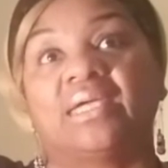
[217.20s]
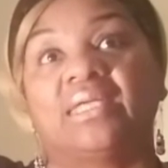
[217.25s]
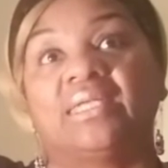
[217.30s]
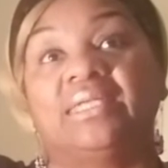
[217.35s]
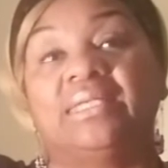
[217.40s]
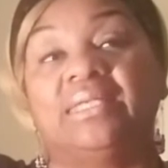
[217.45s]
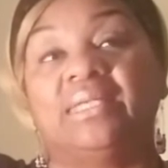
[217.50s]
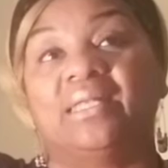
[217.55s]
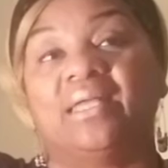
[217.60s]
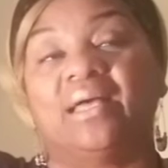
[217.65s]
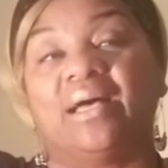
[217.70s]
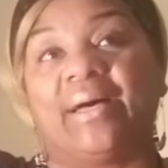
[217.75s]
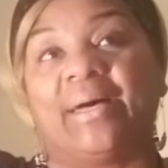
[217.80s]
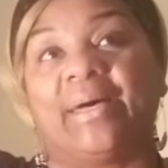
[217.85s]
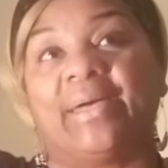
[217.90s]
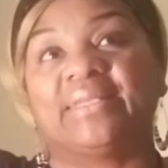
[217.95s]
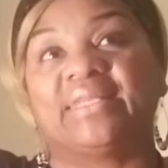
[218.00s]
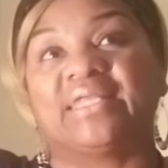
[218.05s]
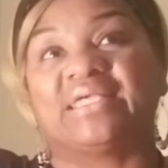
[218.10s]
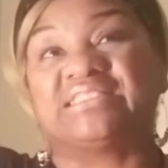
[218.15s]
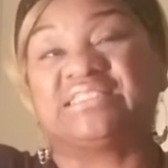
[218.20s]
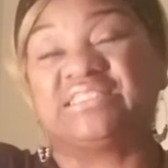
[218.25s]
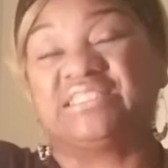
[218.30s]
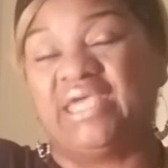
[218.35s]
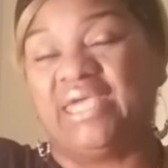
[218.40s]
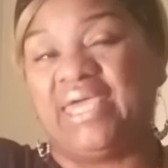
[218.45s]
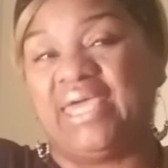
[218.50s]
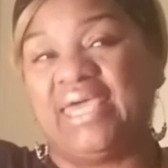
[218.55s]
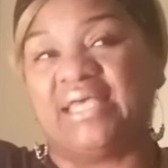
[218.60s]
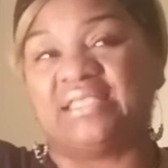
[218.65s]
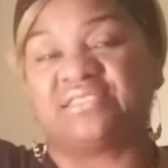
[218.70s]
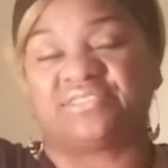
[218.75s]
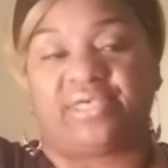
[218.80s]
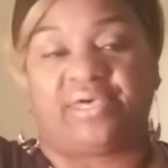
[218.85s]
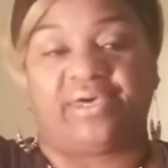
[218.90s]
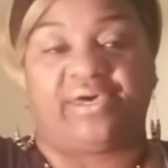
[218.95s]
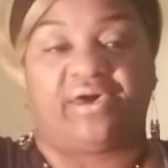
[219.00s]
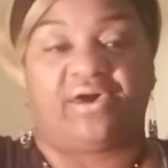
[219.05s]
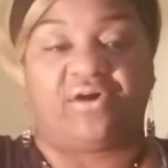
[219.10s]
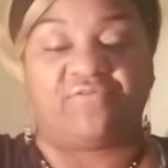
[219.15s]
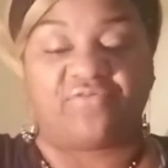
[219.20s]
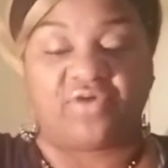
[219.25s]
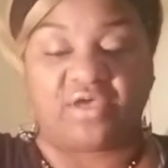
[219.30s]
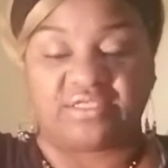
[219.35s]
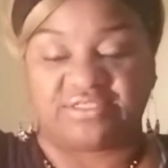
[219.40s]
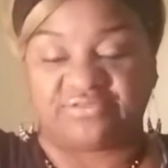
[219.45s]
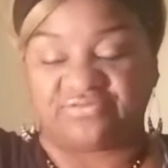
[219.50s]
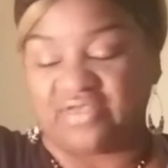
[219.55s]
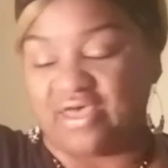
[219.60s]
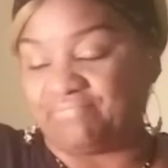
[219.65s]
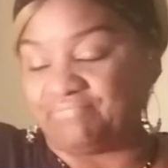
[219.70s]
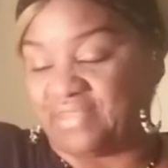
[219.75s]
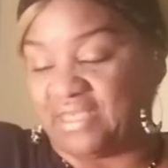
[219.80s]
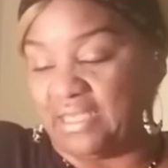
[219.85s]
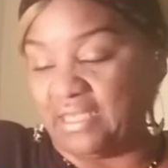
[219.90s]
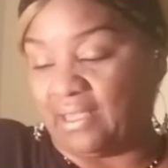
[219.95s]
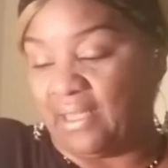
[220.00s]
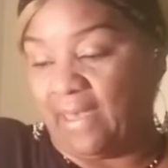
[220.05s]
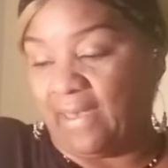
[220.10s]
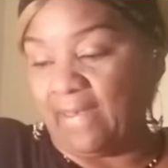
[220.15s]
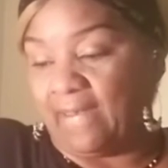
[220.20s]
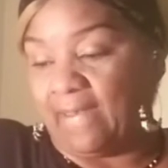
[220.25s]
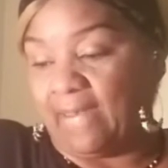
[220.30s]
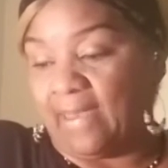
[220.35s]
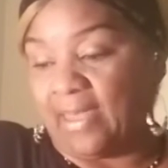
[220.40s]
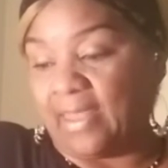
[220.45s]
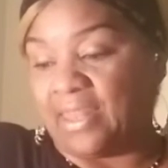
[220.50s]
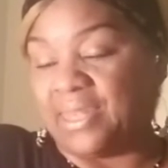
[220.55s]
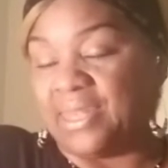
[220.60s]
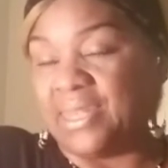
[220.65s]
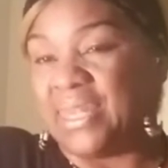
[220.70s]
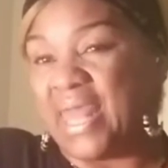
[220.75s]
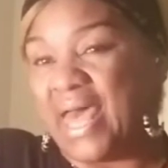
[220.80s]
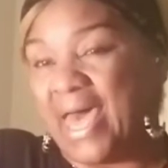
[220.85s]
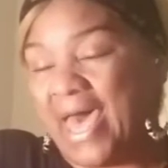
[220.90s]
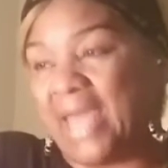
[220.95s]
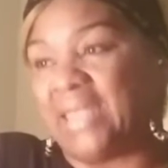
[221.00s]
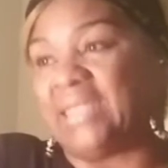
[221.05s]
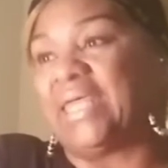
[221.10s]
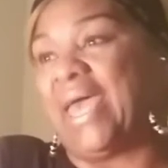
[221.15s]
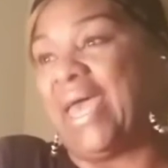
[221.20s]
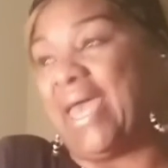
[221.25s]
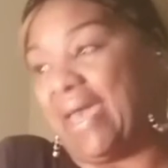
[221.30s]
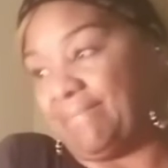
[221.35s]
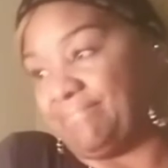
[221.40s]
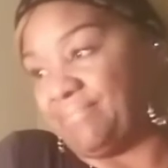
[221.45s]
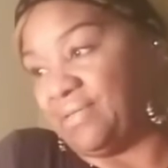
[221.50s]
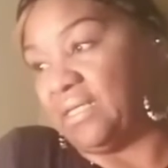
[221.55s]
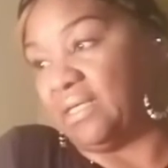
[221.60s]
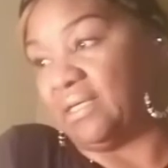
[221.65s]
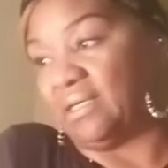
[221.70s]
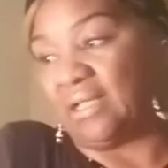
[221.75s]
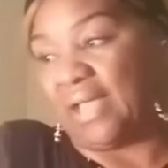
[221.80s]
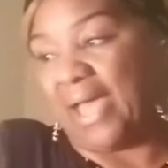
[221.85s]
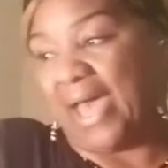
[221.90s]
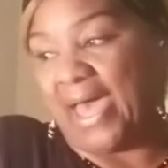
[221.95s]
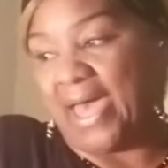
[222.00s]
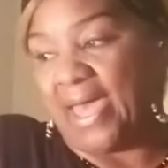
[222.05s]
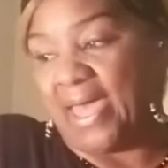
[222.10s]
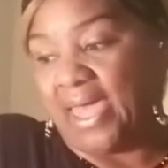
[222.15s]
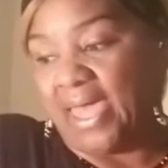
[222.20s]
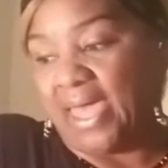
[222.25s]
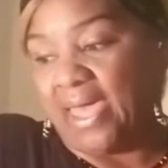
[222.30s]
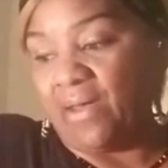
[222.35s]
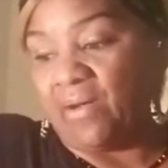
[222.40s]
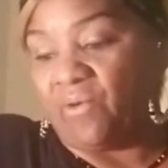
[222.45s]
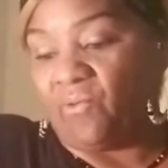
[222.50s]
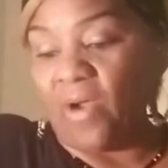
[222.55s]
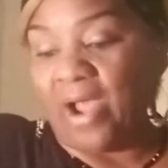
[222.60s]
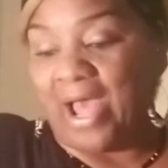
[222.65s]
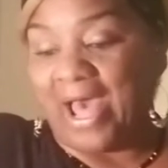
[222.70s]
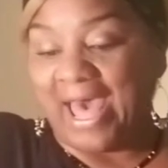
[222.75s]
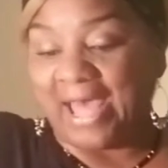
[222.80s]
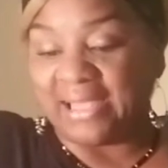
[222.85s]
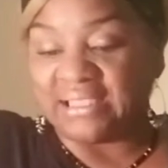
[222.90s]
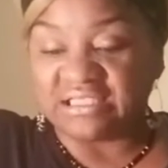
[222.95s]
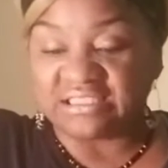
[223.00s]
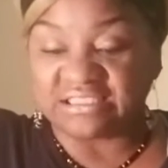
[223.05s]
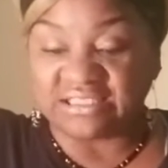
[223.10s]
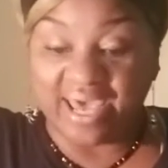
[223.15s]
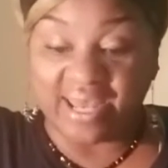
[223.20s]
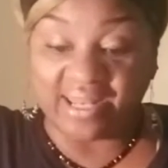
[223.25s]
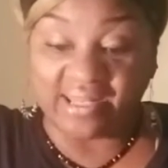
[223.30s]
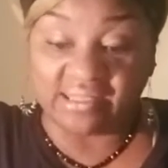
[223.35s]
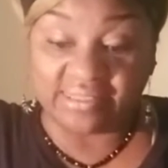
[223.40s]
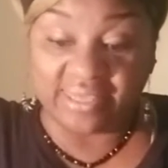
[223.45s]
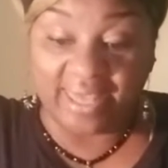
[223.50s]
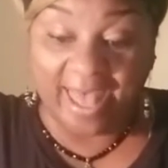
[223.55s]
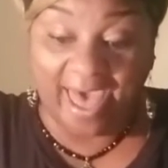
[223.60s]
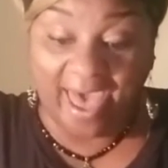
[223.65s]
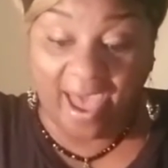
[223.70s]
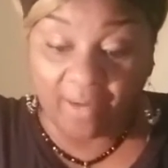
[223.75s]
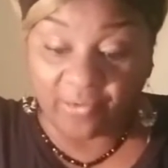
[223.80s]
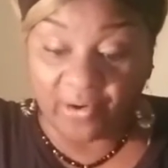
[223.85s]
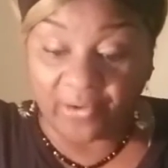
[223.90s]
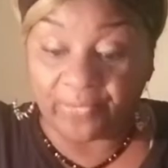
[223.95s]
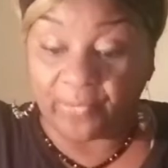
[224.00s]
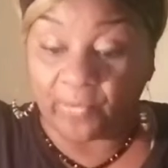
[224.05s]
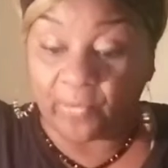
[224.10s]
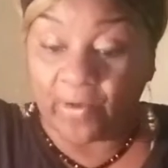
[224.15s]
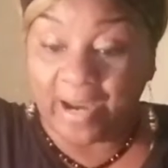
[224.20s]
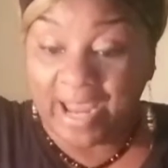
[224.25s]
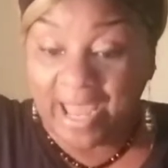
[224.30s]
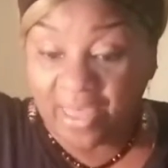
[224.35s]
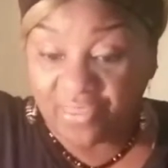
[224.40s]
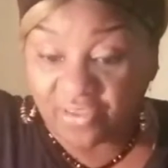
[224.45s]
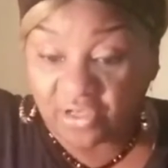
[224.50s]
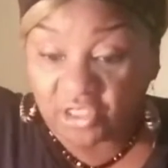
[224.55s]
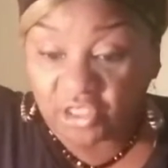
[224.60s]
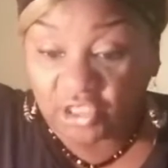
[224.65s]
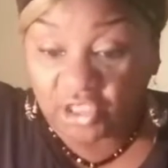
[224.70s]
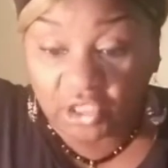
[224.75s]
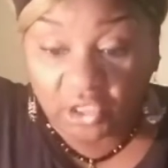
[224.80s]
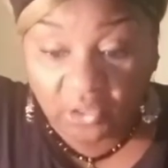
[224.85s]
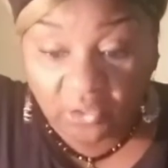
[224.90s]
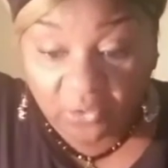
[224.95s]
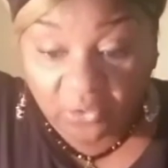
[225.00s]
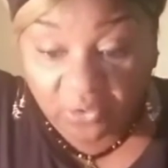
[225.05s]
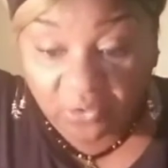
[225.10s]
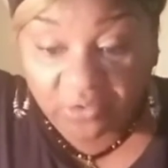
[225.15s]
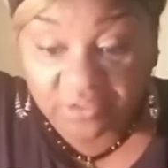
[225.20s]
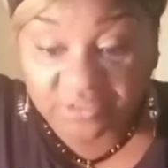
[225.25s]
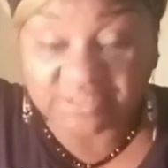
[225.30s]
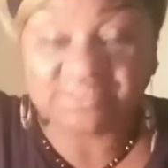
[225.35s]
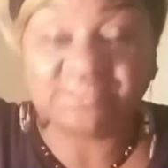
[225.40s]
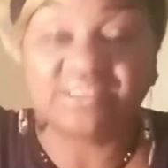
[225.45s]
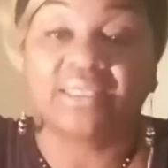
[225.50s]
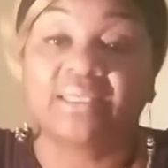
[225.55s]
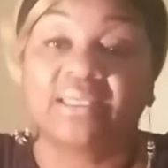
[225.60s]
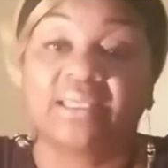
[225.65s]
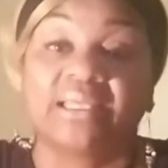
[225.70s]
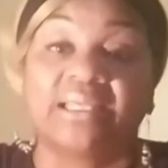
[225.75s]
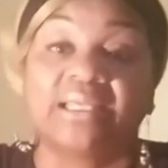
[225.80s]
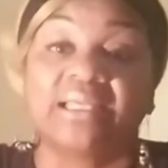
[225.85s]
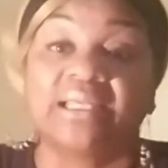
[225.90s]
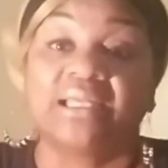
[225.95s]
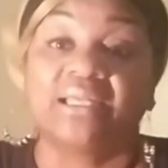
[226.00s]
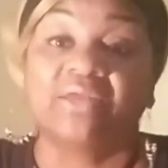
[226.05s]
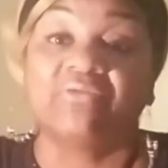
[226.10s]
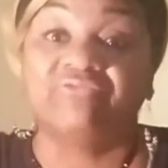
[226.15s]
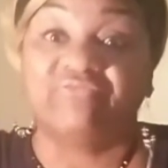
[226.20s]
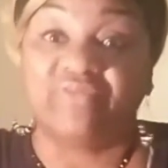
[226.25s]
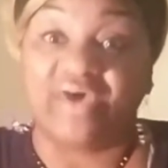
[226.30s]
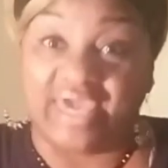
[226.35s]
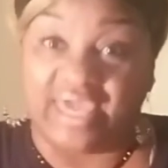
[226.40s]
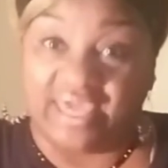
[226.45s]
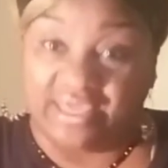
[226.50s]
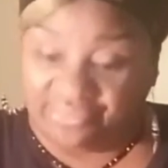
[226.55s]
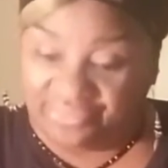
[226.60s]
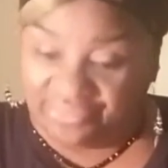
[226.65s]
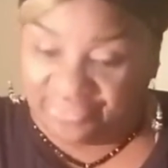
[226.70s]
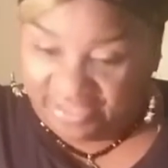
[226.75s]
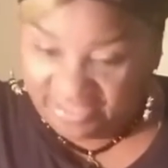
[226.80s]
the chance of something not happening. Well, I decided that I would rather use faith,